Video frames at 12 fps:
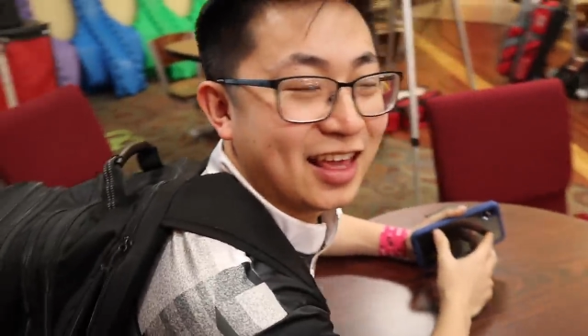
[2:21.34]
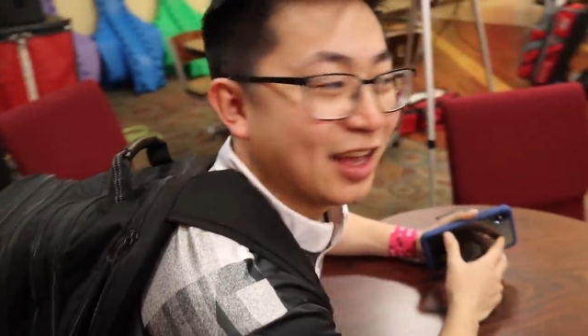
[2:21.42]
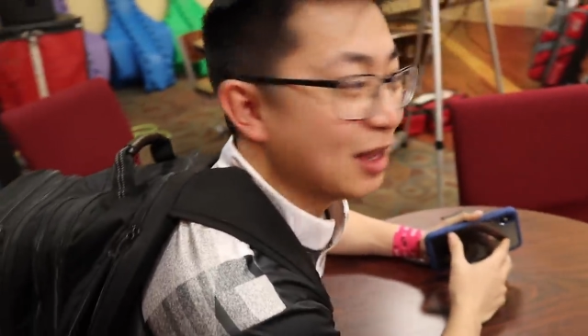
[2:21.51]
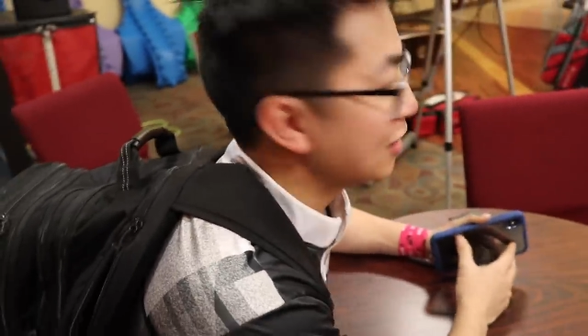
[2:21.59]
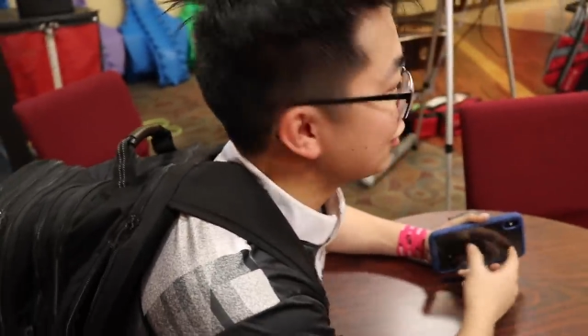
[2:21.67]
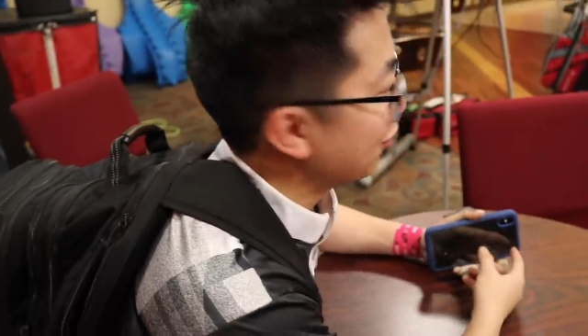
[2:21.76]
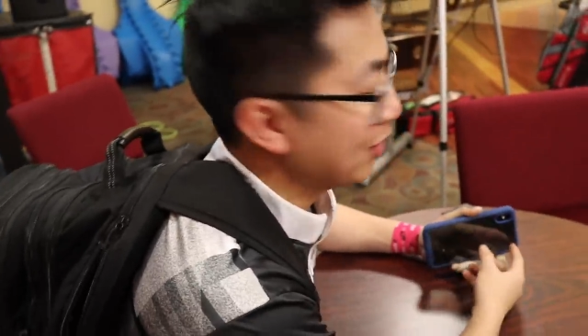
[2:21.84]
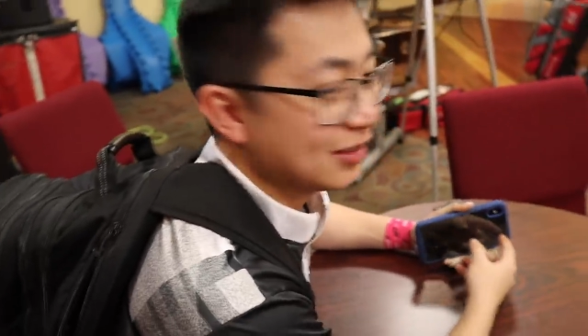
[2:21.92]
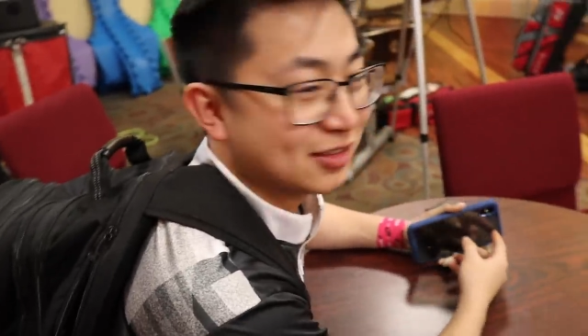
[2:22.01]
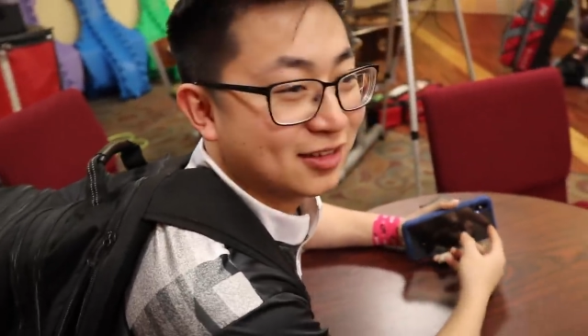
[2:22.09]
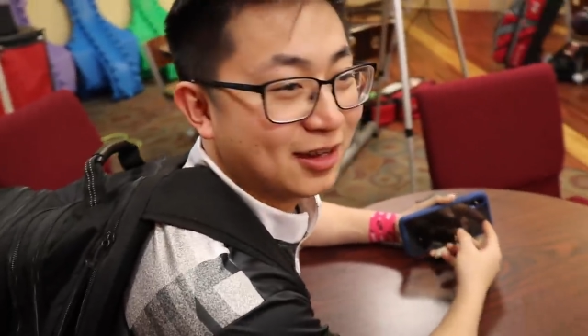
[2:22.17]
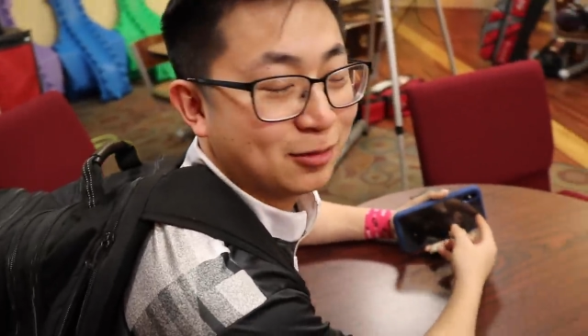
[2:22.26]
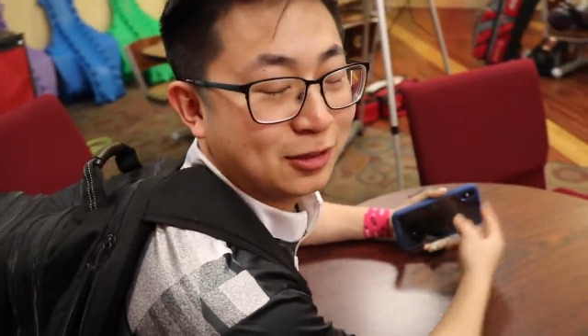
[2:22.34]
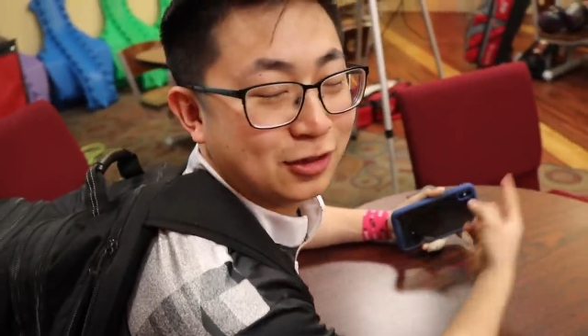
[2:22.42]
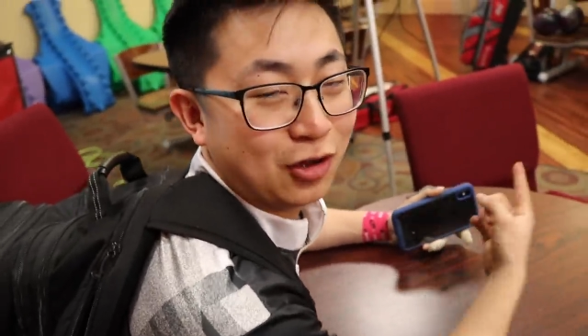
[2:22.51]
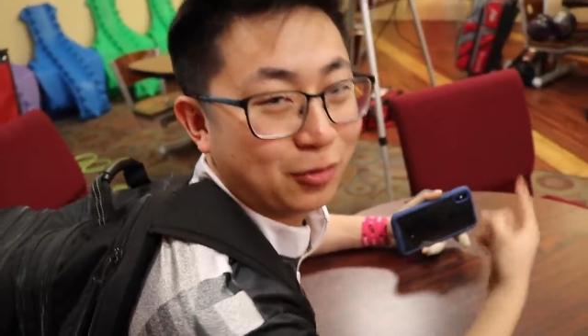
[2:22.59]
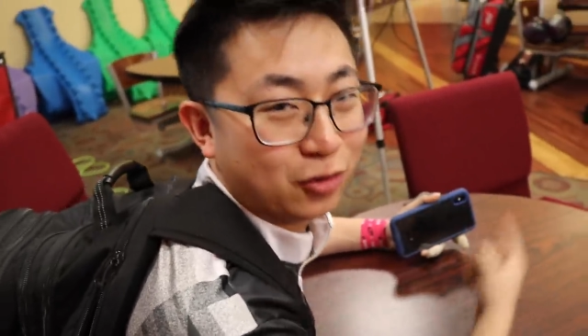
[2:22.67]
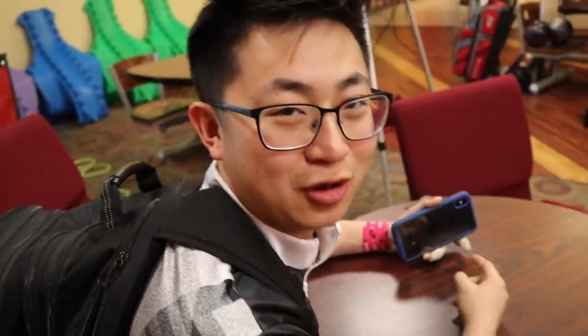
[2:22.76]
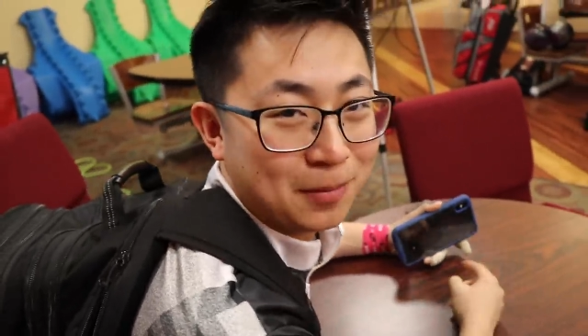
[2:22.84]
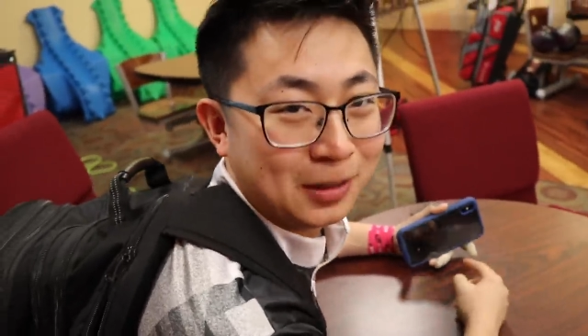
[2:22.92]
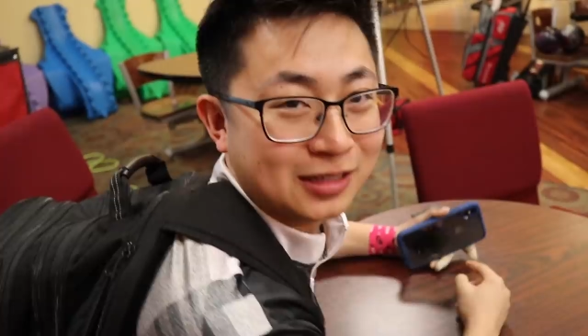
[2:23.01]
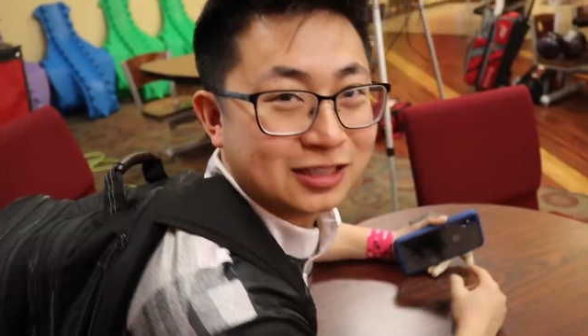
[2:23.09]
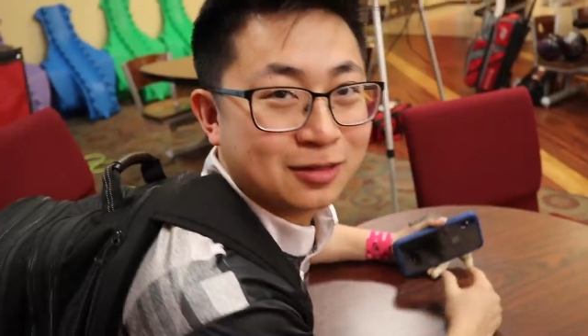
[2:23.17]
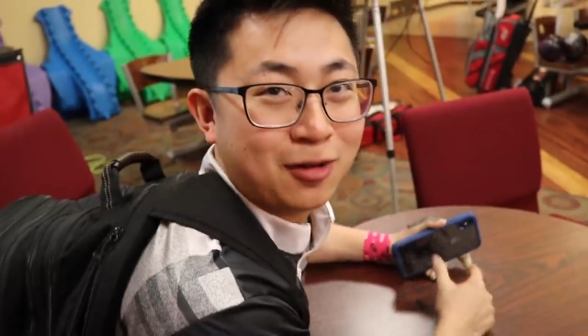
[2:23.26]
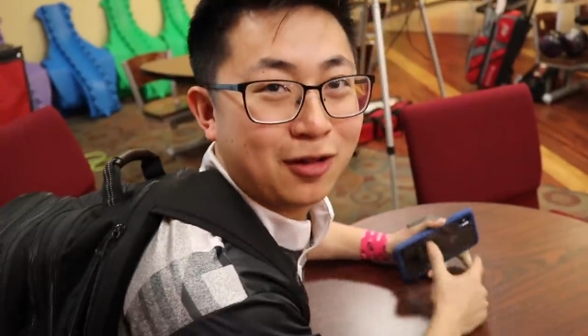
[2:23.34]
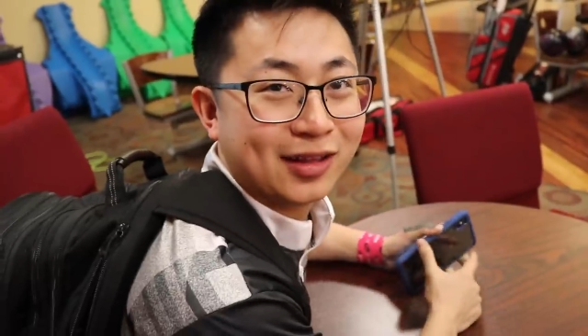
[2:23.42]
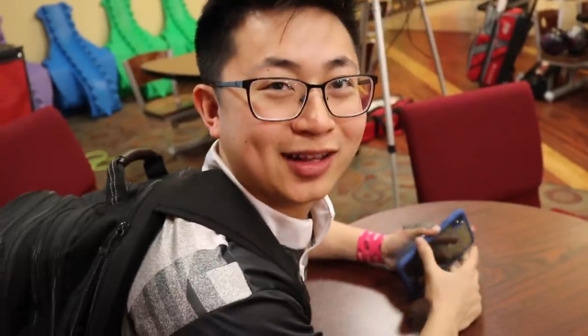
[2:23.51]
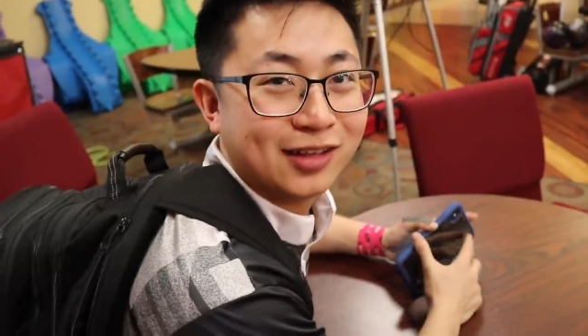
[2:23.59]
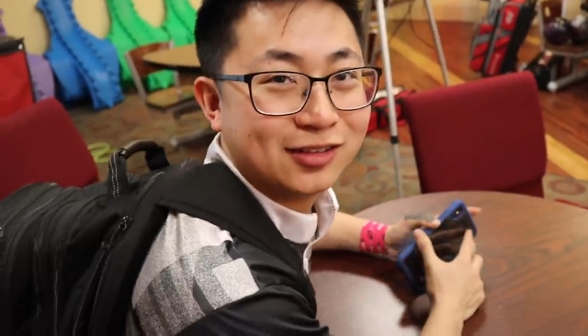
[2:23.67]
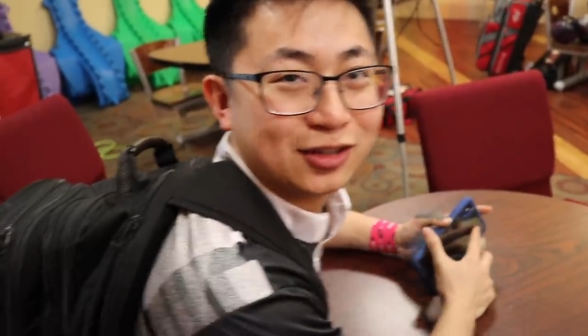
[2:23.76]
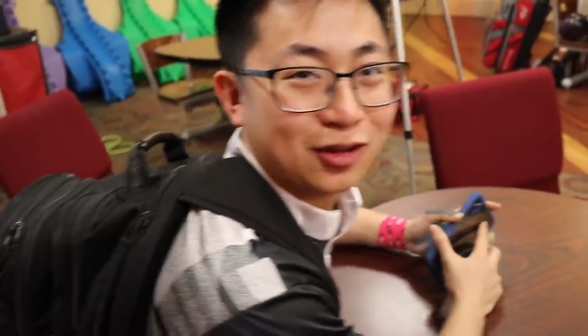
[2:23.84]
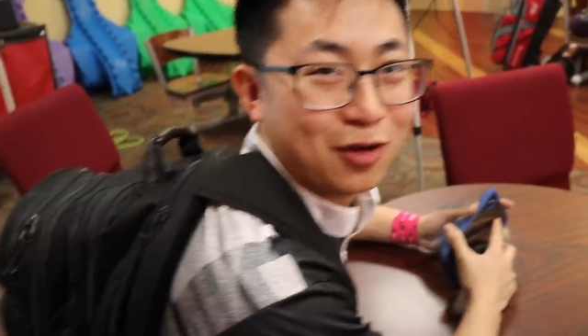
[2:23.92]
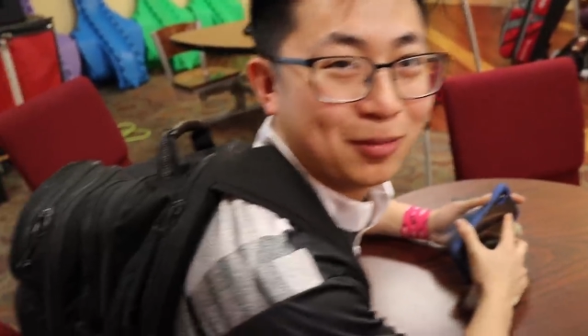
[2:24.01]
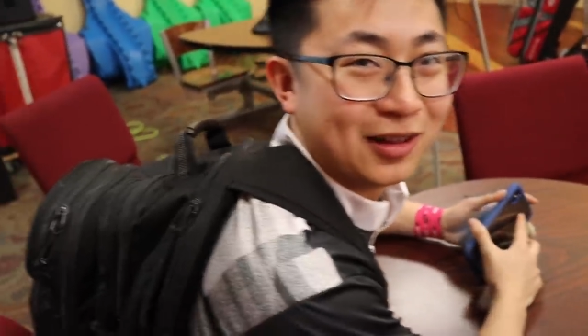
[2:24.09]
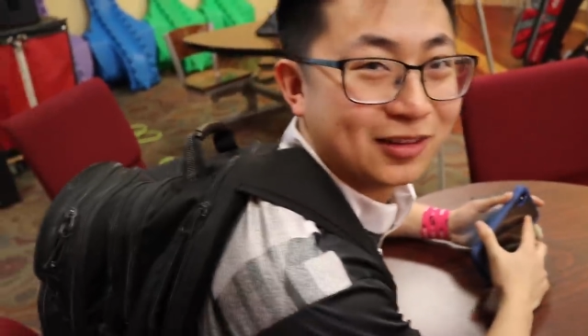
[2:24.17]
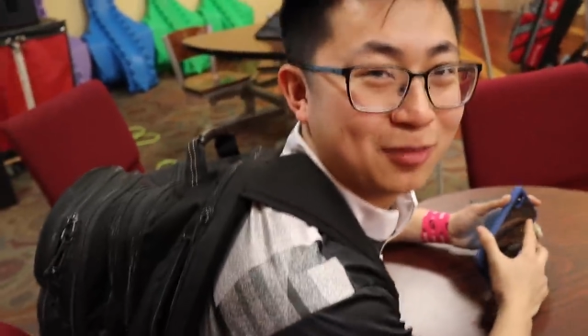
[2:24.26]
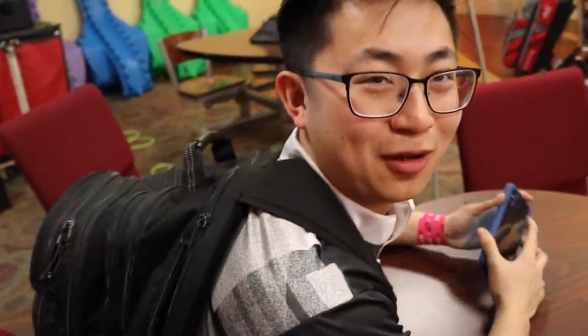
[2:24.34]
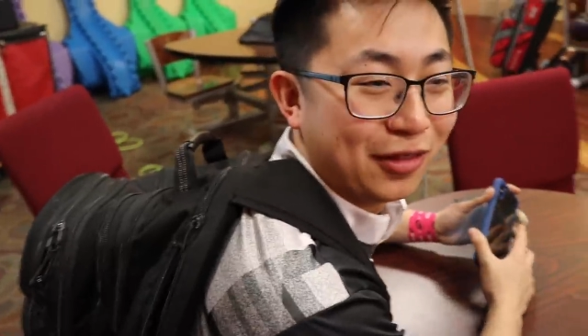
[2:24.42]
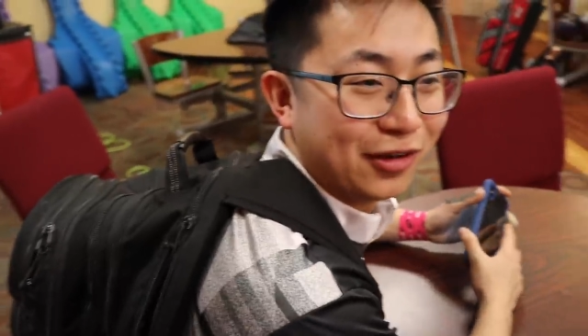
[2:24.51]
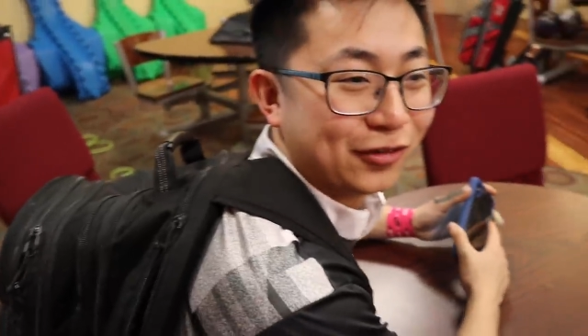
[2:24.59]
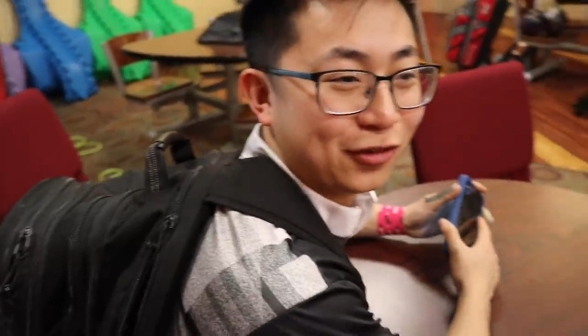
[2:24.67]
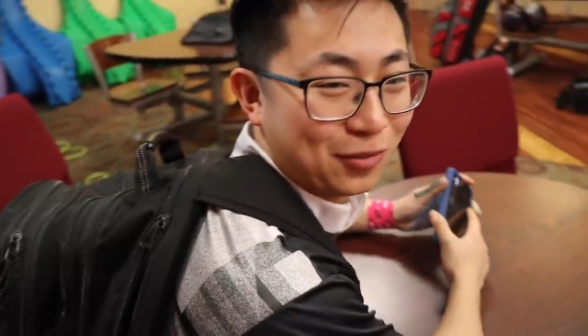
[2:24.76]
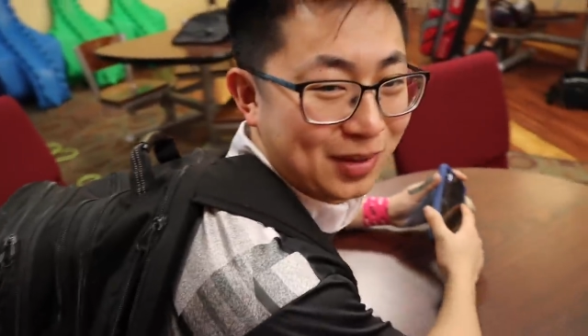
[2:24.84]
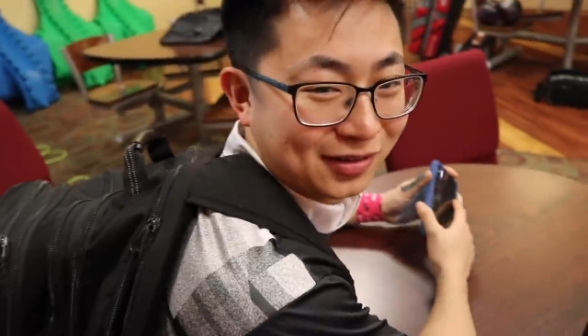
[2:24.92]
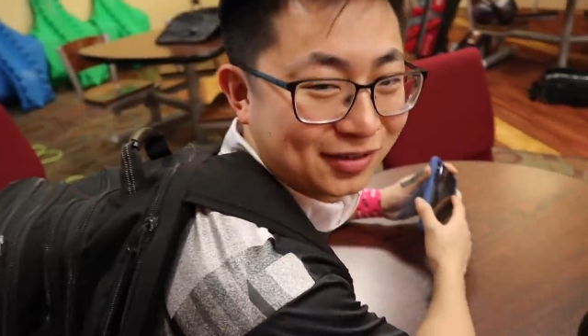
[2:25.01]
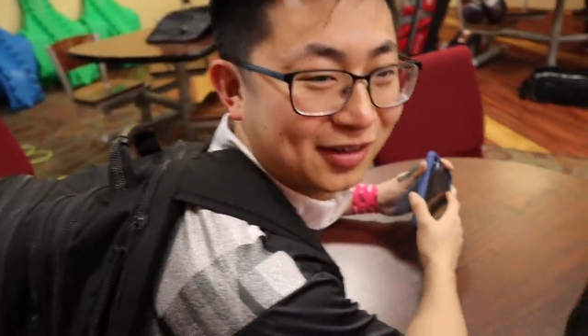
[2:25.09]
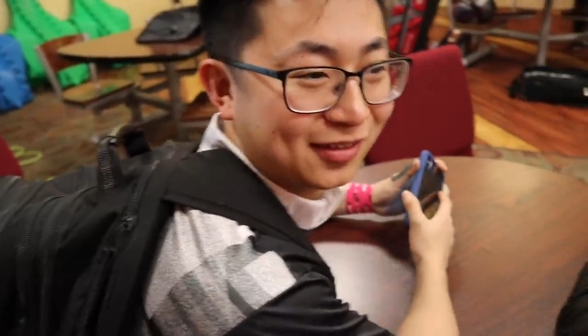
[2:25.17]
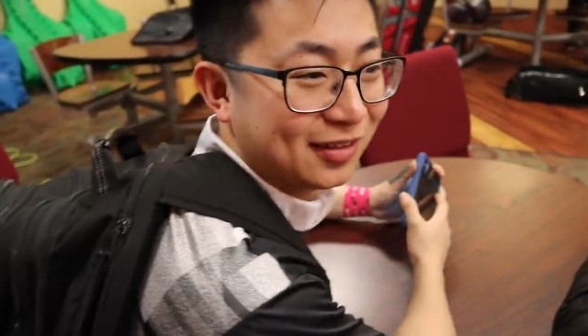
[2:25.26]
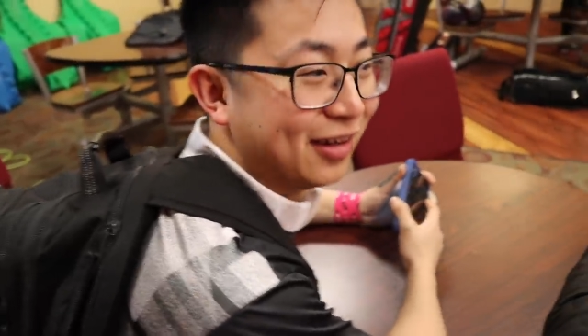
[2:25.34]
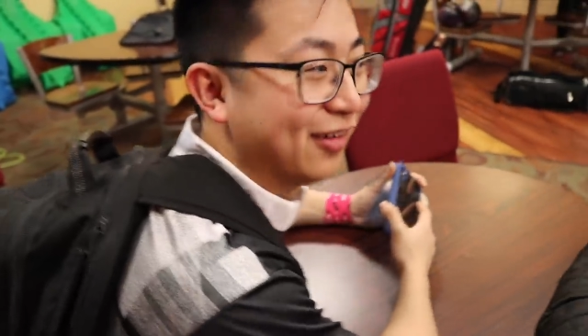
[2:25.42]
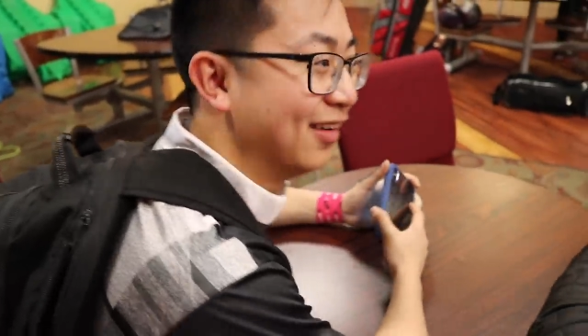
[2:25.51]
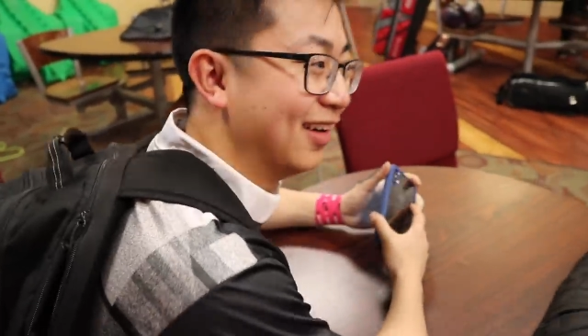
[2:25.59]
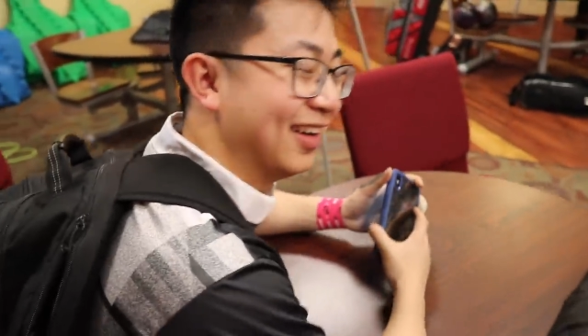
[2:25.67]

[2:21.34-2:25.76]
Yeah, you know what? It's the same thing though. I'm throwing a plastic ball like I used to throw a plastic ball there, so it makes sense now.